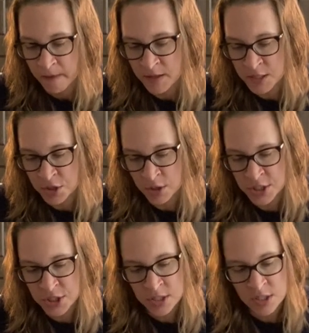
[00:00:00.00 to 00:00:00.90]
The
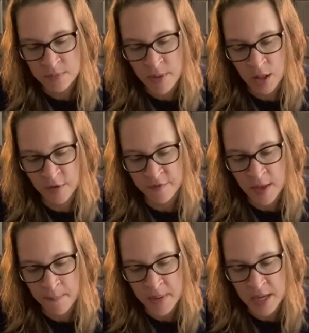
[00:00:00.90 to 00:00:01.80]
delicious smell of
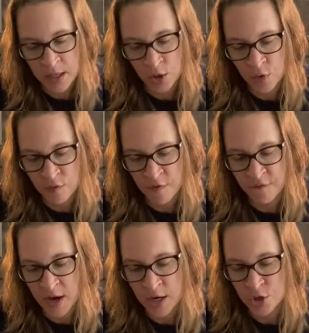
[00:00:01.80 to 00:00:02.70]
them baking over the
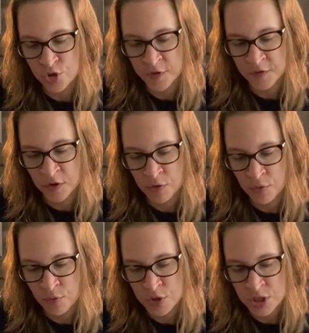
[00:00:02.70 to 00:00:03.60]
fire drifted
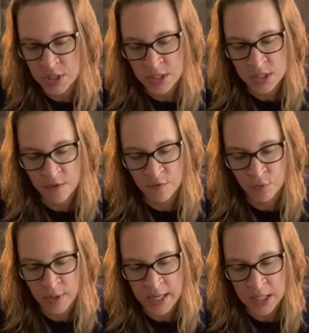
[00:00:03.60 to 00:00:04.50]
through the sheets of
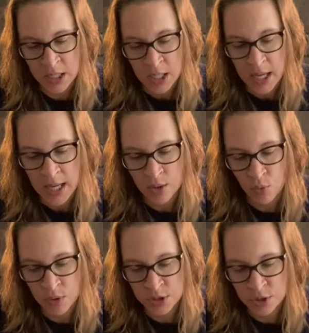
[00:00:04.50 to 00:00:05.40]
rain and
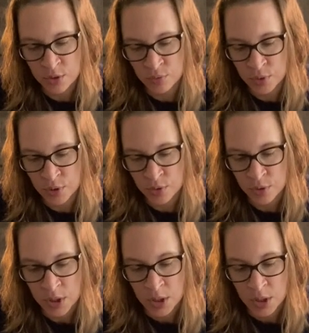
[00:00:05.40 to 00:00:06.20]
onto the road,